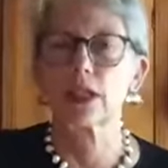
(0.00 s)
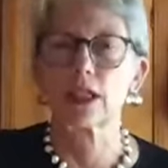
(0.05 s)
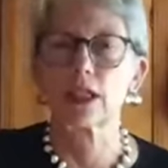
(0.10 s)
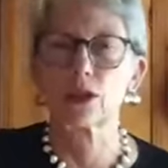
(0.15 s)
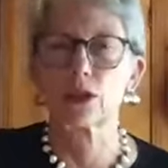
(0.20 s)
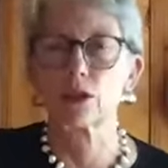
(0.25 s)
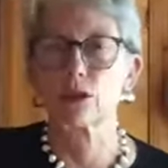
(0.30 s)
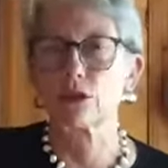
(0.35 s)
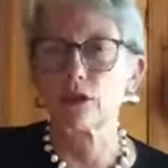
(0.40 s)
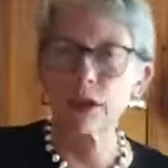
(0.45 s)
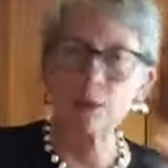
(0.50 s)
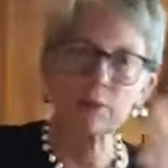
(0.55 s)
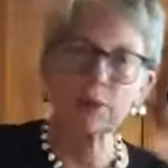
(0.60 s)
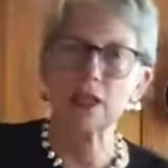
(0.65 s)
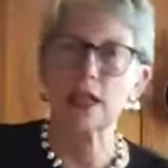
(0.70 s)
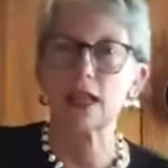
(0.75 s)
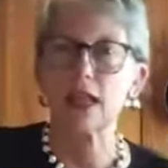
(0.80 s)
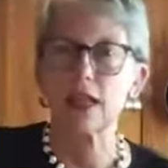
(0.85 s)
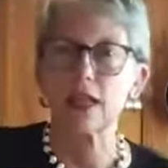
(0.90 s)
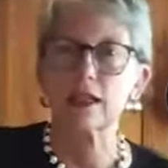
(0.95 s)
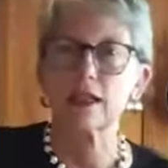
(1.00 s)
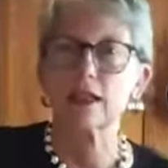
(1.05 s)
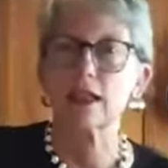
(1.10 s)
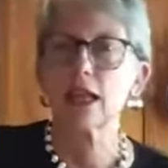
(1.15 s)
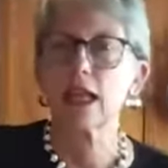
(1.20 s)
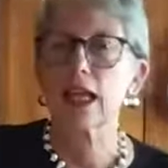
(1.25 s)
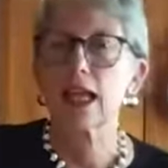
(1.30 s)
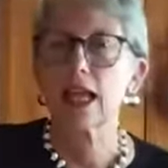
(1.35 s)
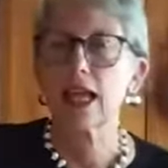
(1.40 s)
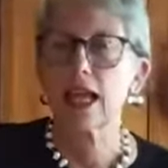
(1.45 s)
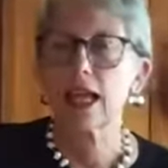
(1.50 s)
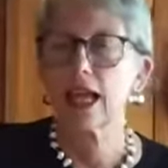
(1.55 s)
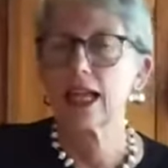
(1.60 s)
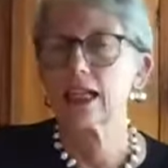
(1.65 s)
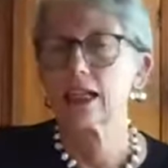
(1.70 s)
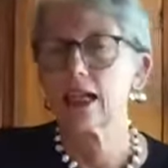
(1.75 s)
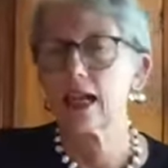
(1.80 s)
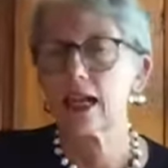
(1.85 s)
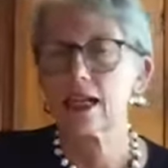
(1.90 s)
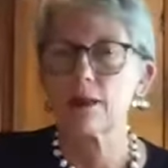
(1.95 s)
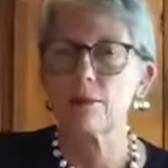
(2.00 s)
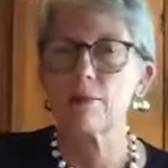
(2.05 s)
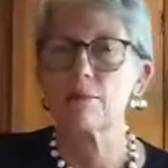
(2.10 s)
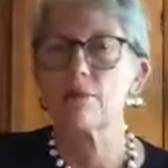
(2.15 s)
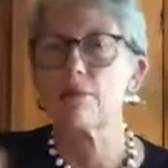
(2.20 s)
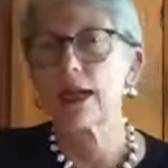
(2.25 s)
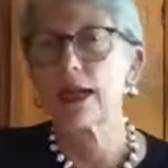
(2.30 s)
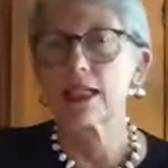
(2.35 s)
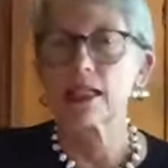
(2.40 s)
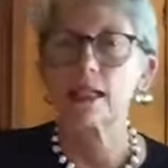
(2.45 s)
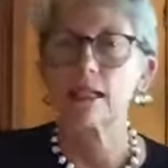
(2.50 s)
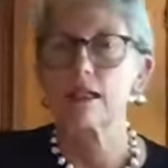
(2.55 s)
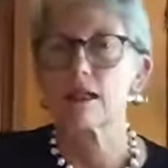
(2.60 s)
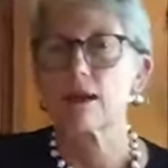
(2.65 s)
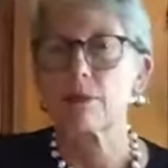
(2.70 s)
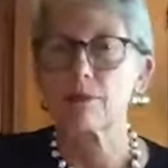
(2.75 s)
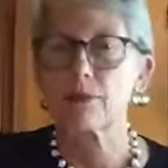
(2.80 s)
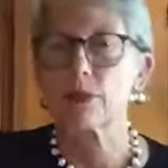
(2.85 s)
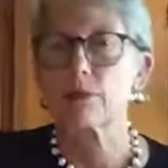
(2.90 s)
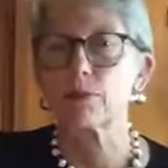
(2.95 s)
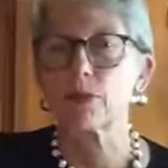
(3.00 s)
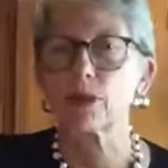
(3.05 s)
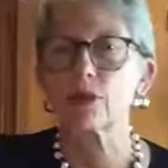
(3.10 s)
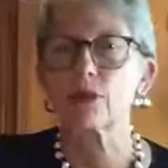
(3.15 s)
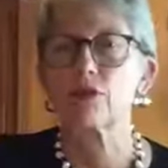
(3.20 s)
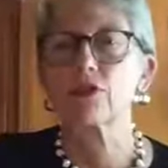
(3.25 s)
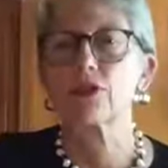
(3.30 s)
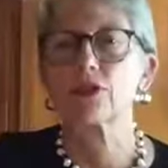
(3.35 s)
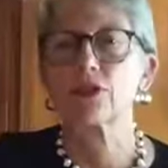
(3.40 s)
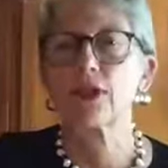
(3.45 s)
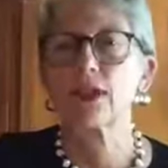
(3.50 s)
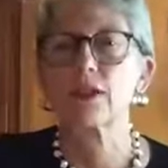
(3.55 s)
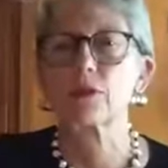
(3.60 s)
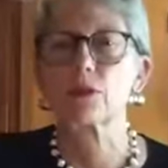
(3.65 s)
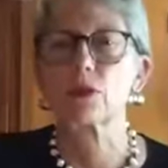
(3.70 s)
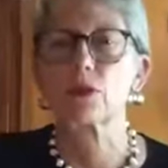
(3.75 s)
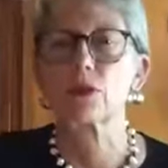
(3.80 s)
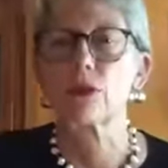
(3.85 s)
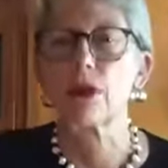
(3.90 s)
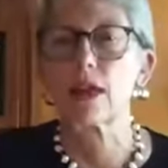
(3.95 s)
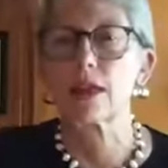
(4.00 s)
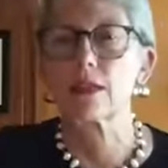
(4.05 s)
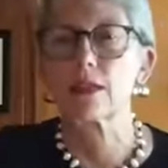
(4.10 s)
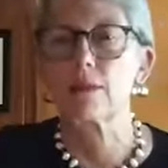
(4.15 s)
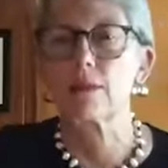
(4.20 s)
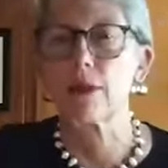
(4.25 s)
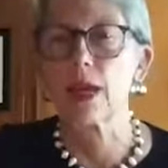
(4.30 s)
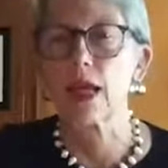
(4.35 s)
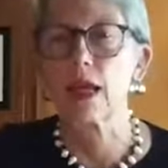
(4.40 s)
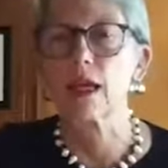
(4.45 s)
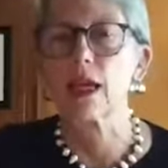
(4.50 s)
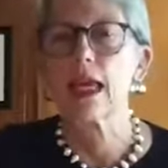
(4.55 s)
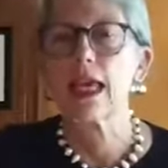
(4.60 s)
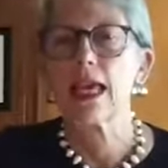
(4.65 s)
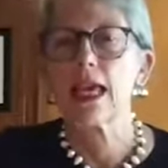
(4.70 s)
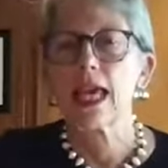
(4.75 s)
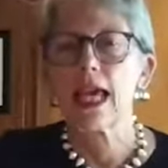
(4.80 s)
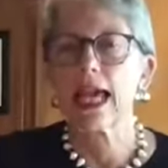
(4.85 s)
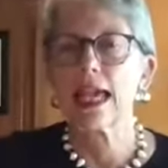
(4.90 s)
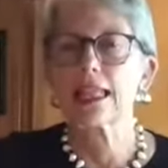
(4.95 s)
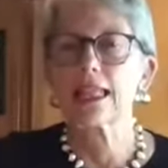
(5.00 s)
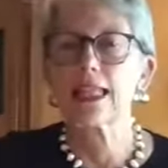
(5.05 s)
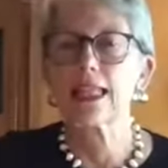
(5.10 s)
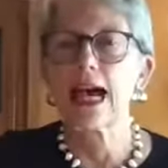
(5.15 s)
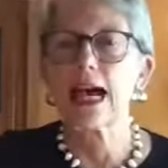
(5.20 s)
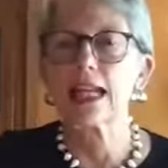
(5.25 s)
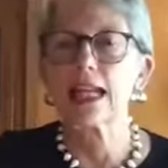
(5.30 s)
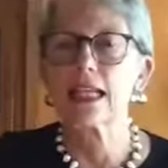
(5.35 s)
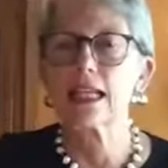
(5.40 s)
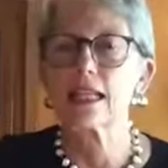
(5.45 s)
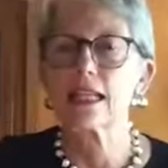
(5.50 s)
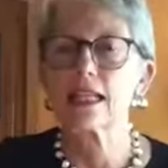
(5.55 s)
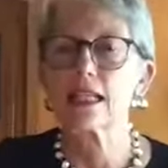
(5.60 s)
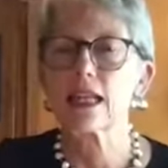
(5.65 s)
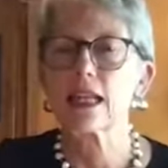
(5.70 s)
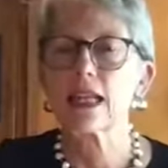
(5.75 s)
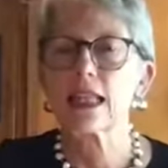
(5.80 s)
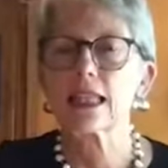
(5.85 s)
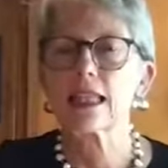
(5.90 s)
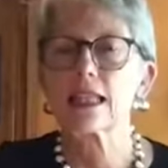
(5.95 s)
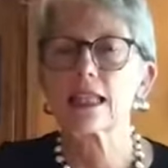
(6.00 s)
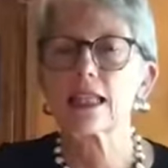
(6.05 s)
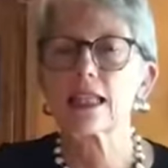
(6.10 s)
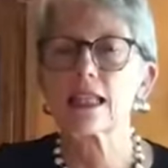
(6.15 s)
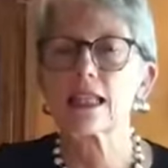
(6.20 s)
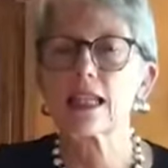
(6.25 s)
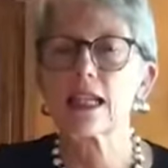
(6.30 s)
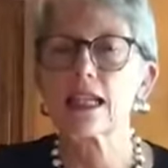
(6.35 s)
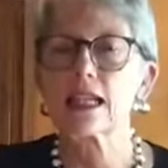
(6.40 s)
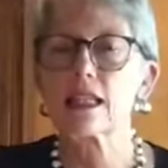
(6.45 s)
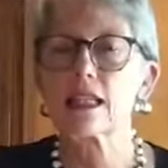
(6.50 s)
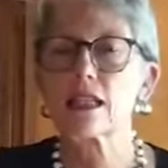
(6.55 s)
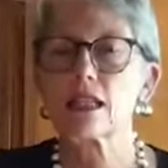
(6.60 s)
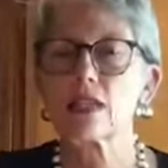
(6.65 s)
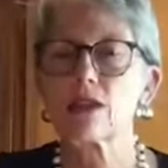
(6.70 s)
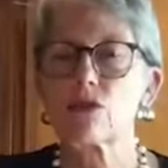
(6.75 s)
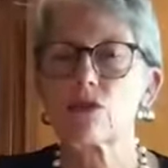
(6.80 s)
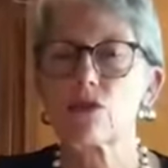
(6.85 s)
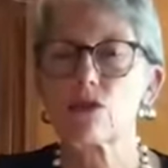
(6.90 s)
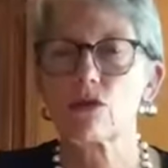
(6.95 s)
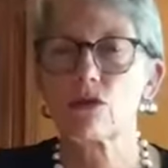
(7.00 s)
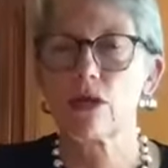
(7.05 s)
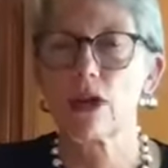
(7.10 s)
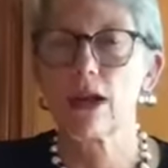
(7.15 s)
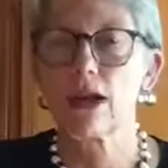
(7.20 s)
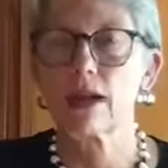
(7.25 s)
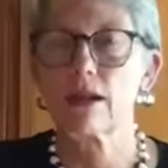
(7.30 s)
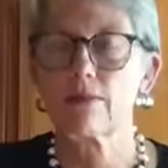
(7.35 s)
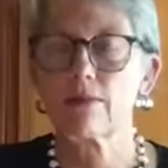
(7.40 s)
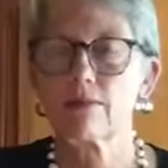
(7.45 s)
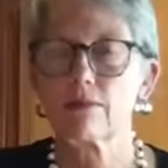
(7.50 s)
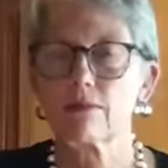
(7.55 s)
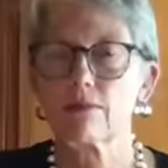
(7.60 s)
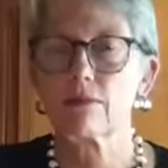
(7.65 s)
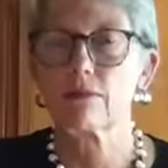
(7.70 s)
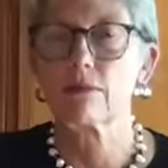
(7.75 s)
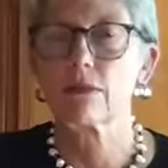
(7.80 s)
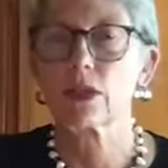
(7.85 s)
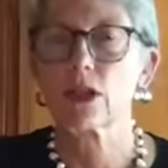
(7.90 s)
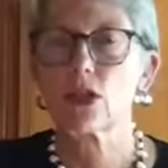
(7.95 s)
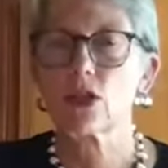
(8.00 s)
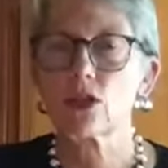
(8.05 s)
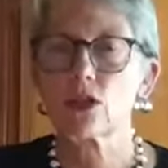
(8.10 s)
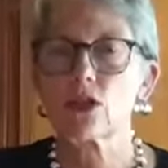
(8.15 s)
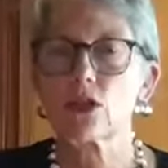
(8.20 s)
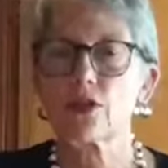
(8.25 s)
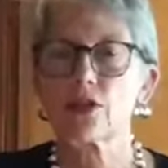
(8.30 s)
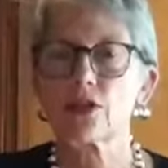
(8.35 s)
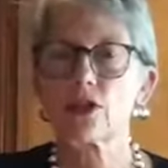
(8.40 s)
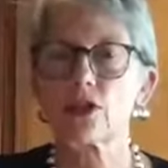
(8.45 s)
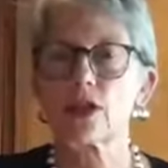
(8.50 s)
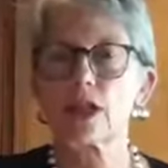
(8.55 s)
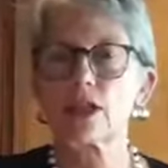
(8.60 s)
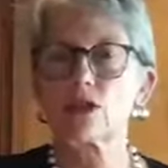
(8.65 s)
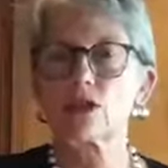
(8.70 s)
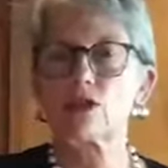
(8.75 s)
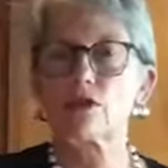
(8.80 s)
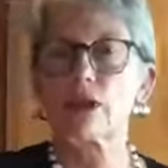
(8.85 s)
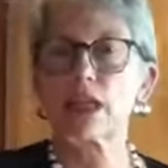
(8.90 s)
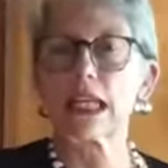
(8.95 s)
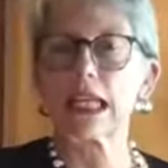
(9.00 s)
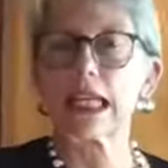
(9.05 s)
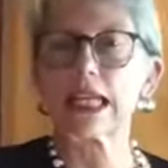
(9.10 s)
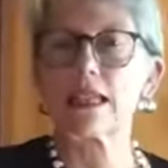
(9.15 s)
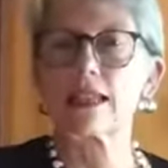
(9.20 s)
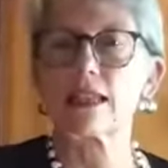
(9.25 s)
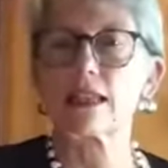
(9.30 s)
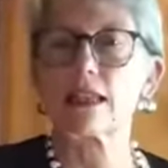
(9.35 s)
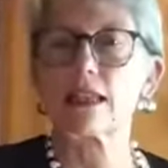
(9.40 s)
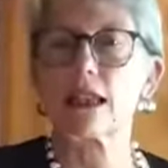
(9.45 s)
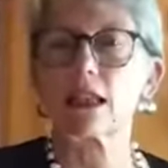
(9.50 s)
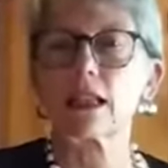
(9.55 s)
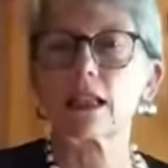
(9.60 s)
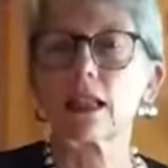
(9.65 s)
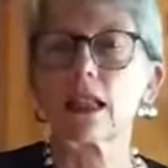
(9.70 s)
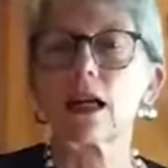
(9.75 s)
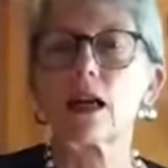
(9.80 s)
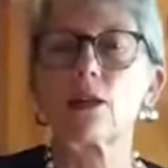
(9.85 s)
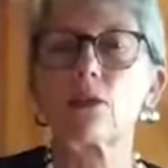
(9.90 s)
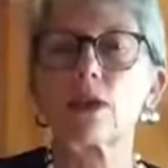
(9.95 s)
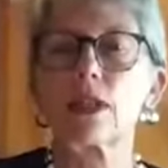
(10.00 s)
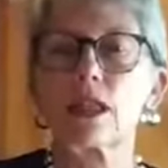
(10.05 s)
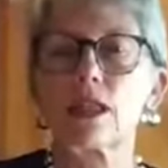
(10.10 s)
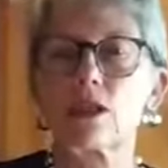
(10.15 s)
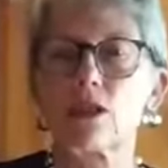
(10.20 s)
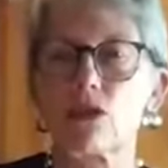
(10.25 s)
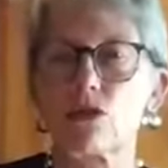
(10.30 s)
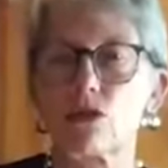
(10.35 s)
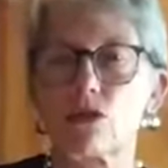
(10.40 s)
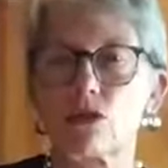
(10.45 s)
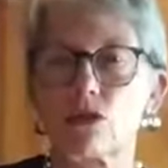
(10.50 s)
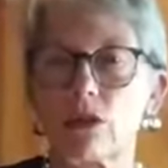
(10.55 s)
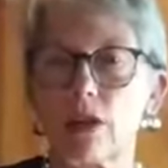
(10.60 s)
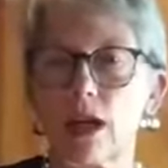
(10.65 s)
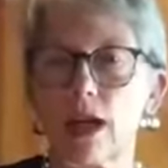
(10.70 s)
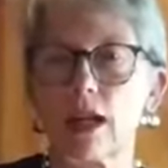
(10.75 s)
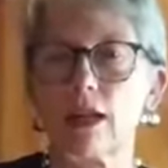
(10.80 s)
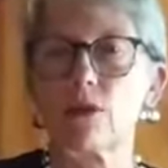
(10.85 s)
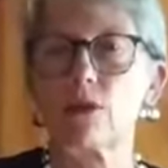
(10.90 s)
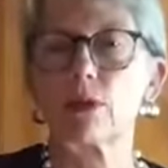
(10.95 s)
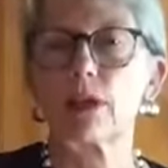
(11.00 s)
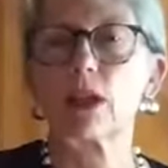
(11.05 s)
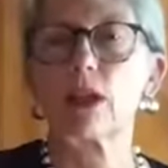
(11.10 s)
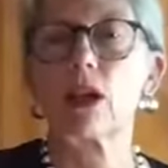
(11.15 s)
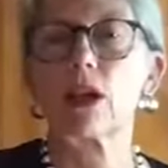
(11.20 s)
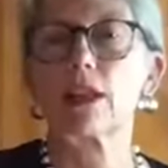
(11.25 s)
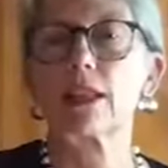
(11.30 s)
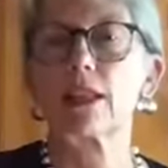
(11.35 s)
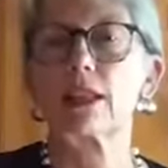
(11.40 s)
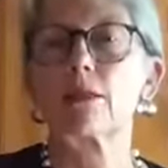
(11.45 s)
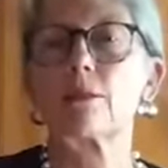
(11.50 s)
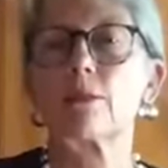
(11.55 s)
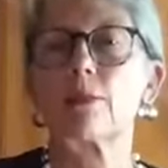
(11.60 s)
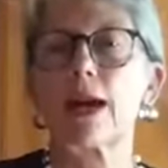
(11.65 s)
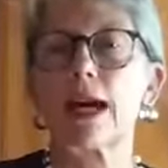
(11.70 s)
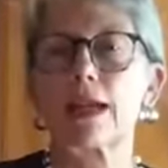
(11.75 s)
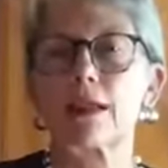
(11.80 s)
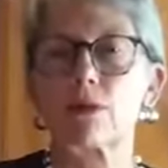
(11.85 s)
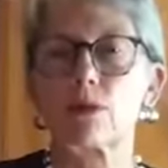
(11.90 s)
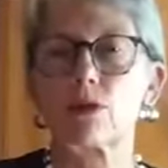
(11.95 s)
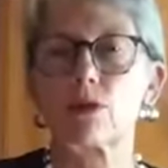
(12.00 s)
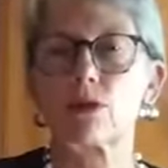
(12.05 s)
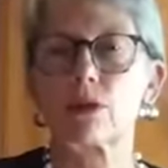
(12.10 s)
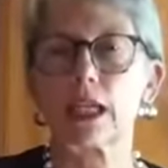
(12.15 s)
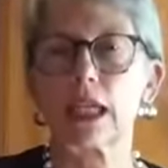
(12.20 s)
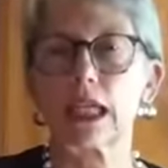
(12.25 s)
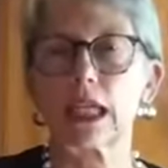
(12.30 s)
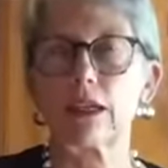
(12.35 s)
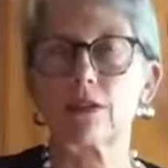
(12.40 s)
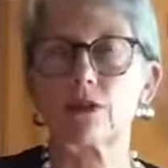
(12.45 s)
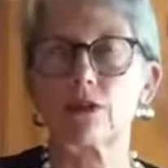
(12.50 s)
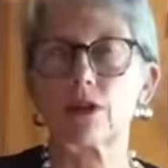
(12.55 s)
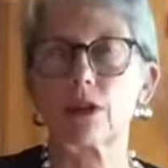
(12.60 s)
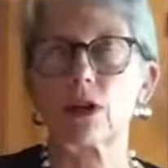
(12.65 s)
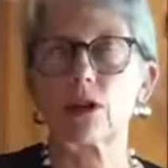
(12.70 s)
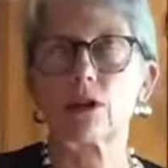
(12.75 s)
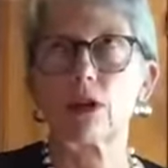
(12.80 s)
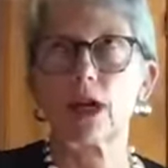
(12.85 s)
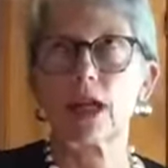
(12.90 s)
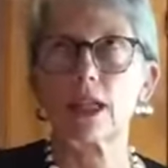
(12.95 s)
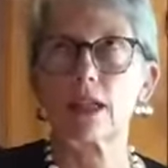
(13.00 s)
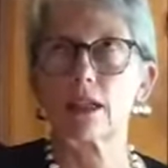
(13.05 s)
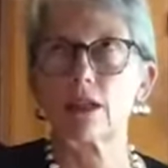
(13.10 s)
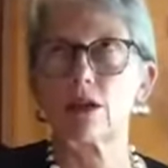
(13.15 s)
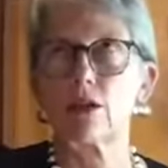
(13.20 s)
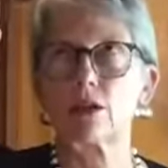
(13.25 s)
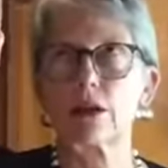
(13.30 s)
creeps in and kind of messes up the beautiful sound we're trying to make. And that is the sixth string. So the sixth string is the lowest string. We call it the bottom string, even though I know